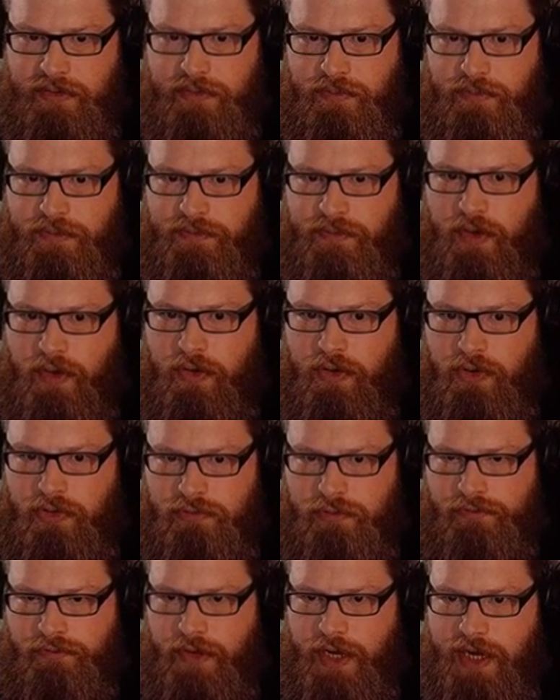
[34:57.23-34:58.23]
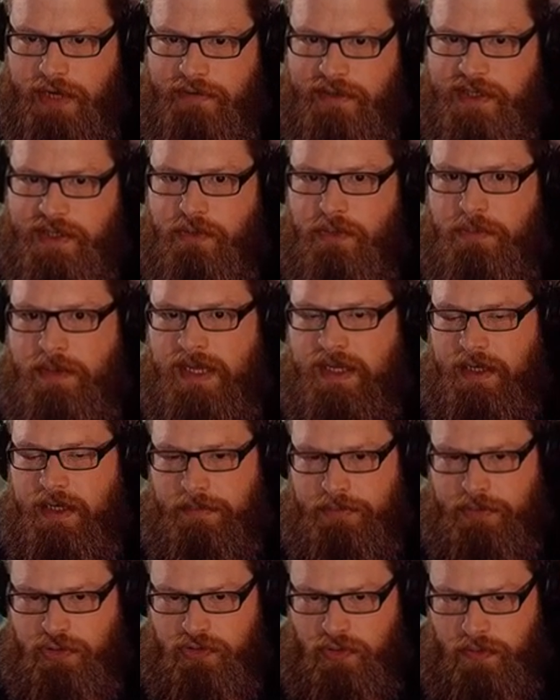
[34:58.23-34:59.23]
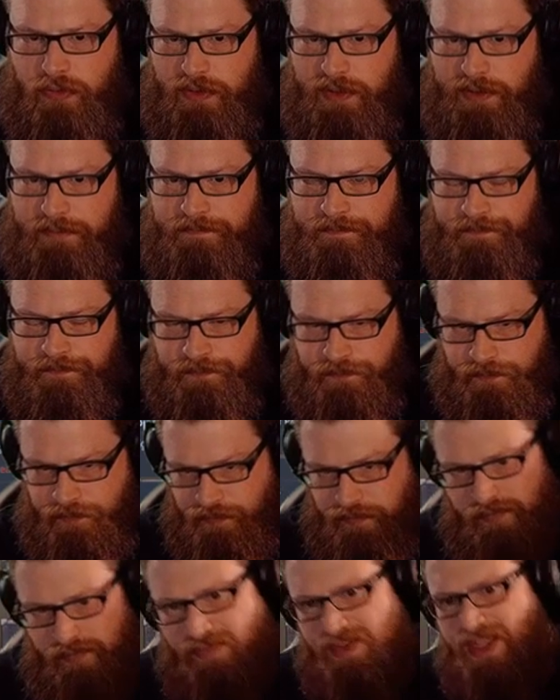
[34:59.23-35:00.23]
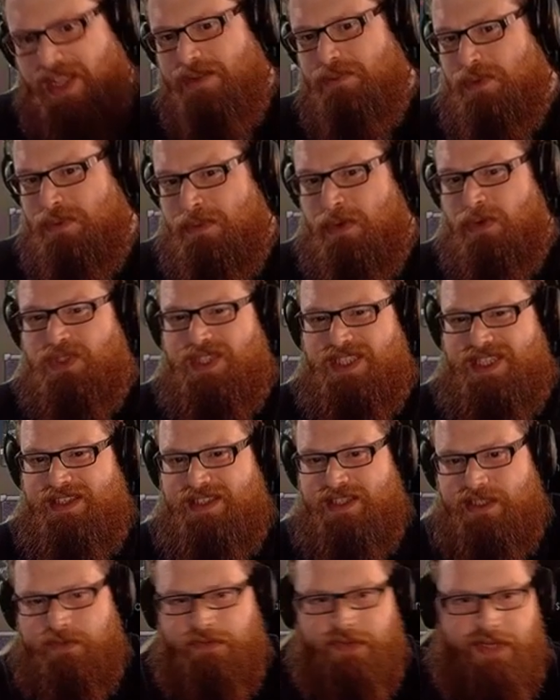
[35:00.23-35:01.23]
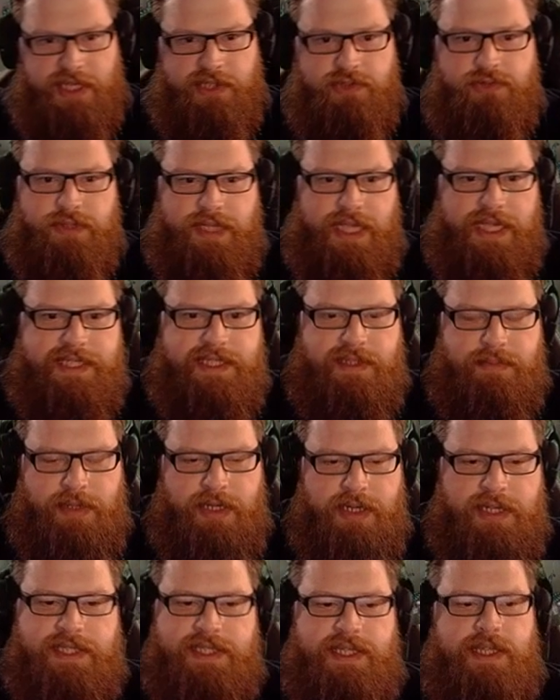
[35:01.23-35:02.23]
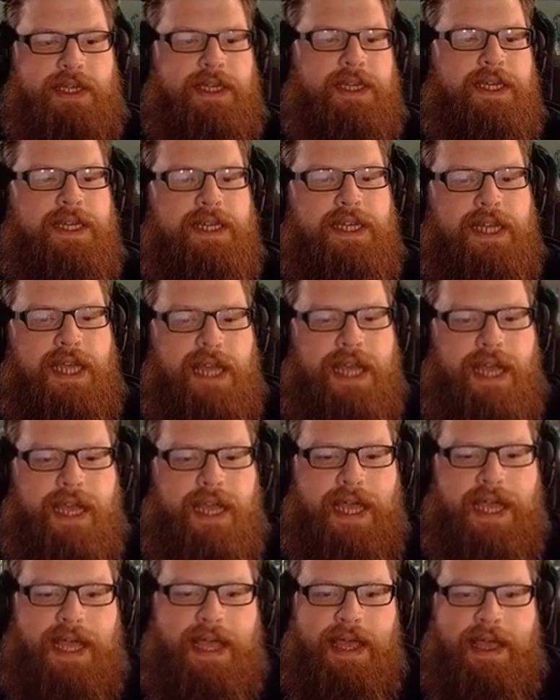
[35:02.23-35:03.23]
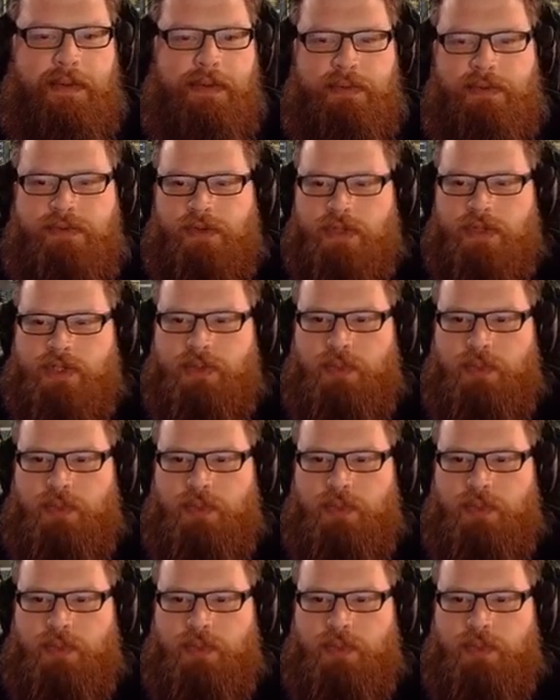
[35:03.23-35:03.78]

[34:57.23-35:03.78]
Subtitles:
We've got oil refineries that we're making our petroleum. we mostly did these for natural gas, to be honest. We've got some